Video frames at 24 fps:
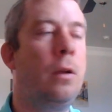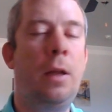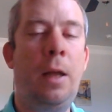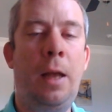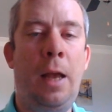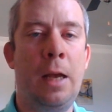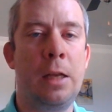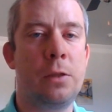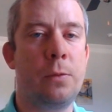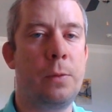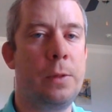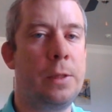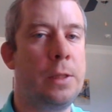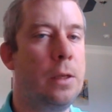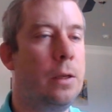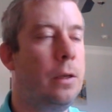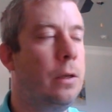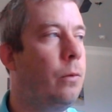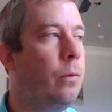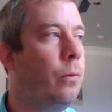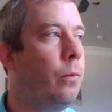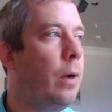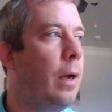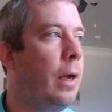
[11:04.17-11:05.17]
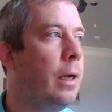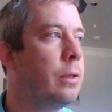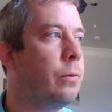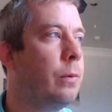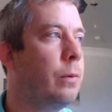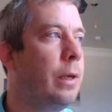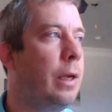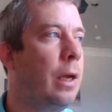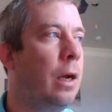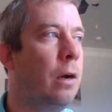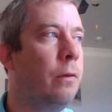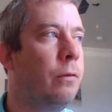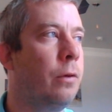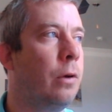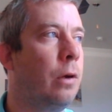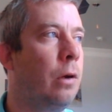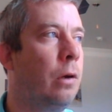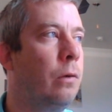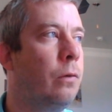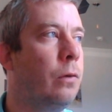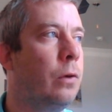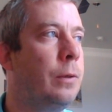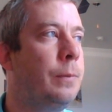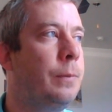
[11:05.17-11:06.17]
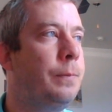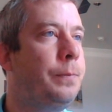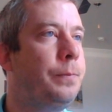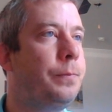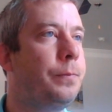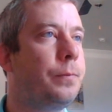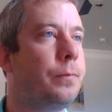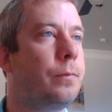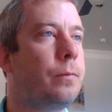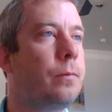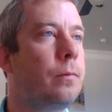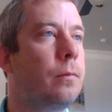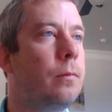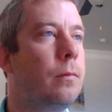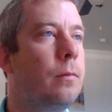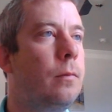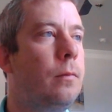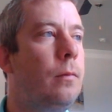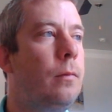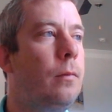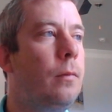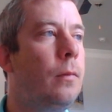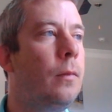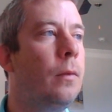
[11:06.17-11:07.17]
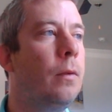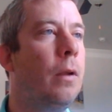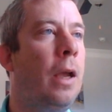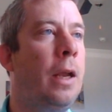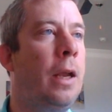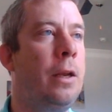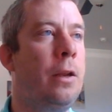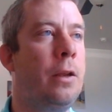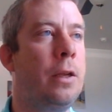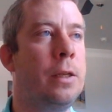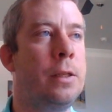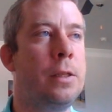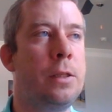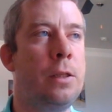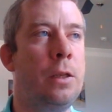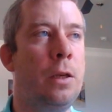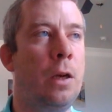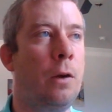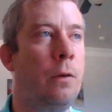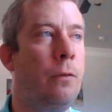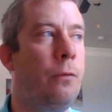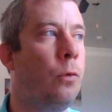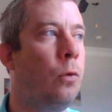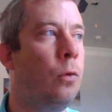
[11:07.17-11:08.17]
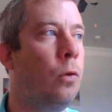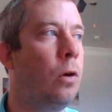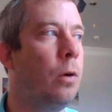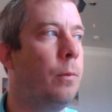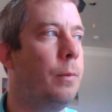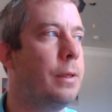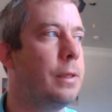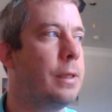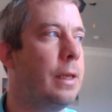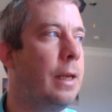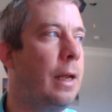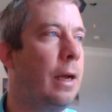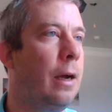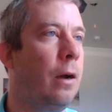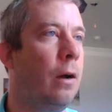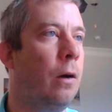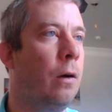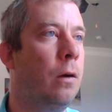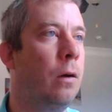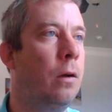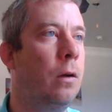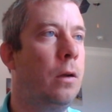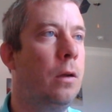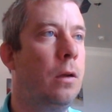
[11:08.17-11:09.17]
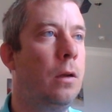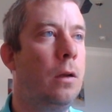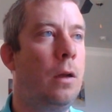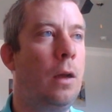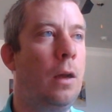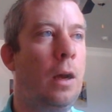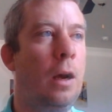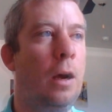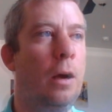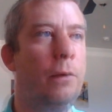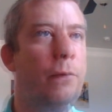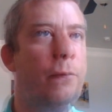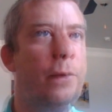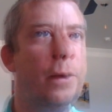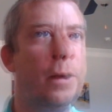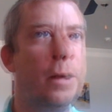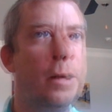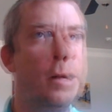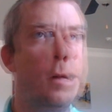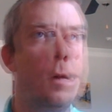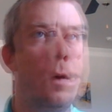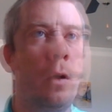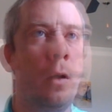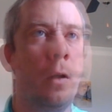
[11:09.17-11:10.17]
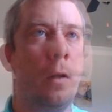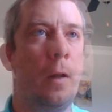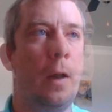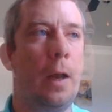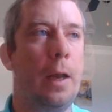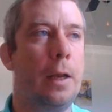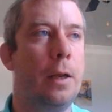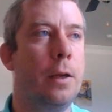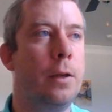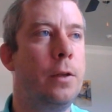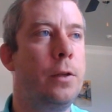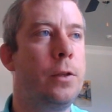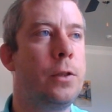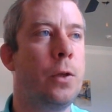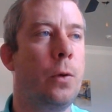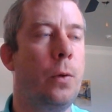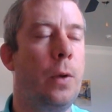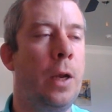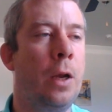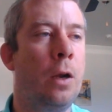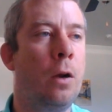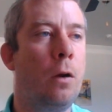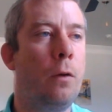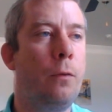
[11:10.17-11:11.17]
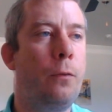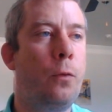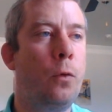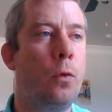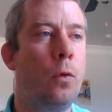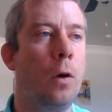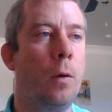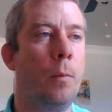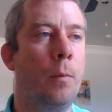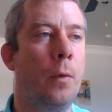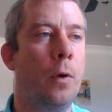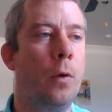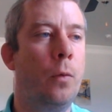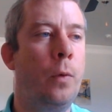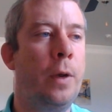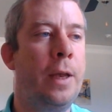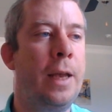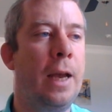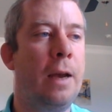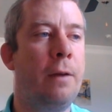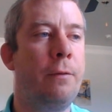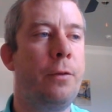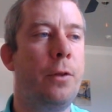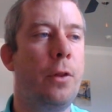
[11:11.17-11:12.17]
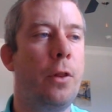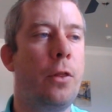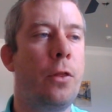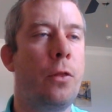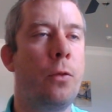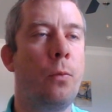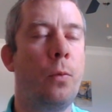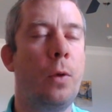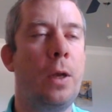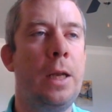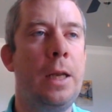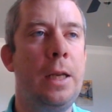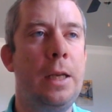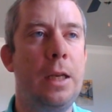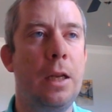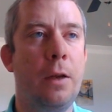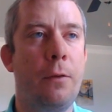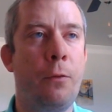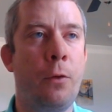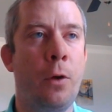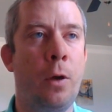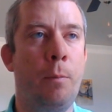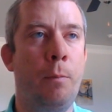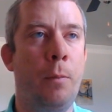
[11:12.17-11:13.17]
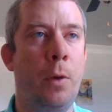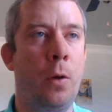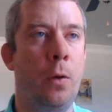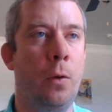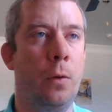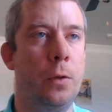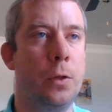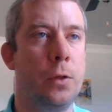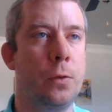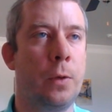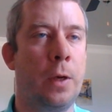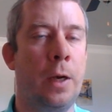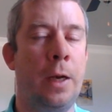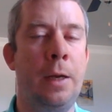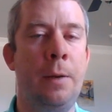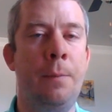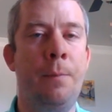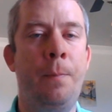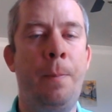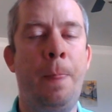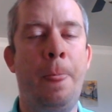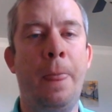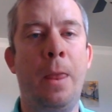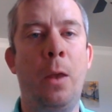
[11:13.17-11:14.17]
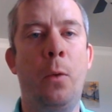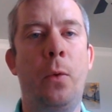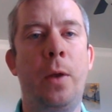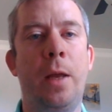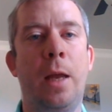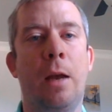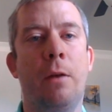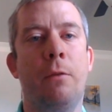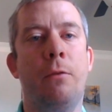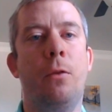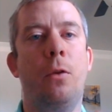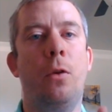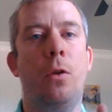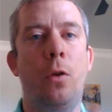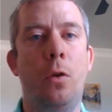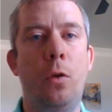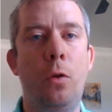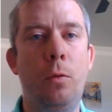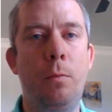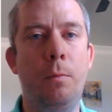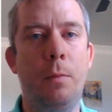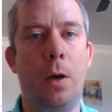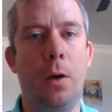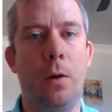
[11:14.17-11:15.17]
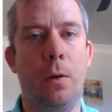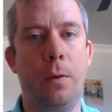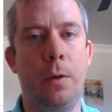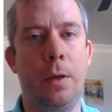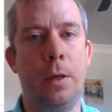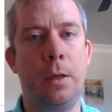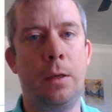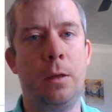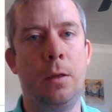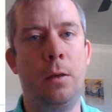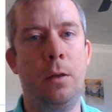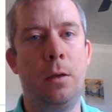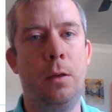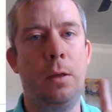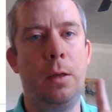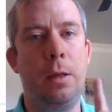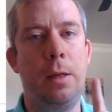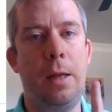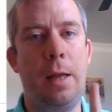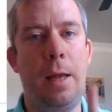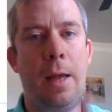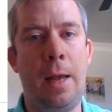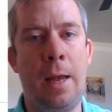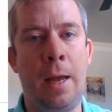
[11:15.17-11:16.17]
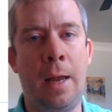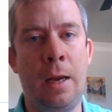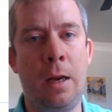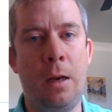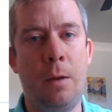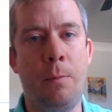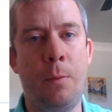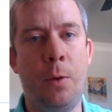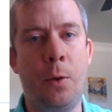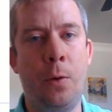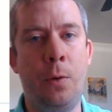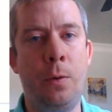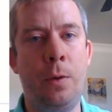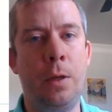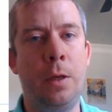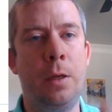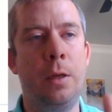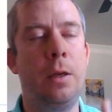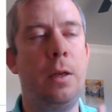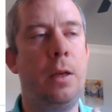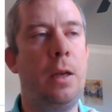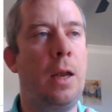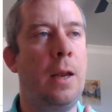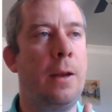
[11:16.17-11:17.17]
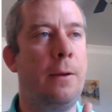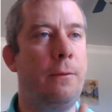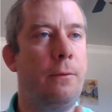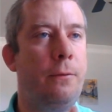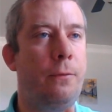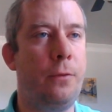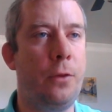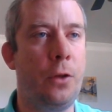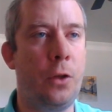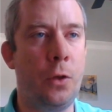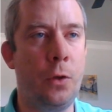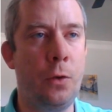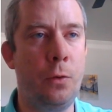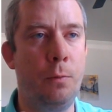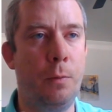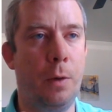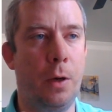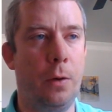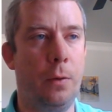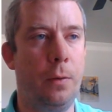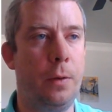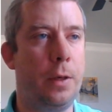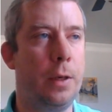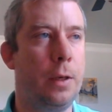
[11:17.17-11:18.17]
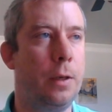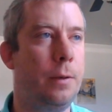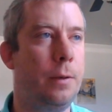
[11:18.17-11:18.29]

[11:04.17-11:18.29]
as we as we hover over. And you can see our form is now uh, filling out. All right, so in our form, we have three different modes, right? We have new mode, edit mode, and view mode.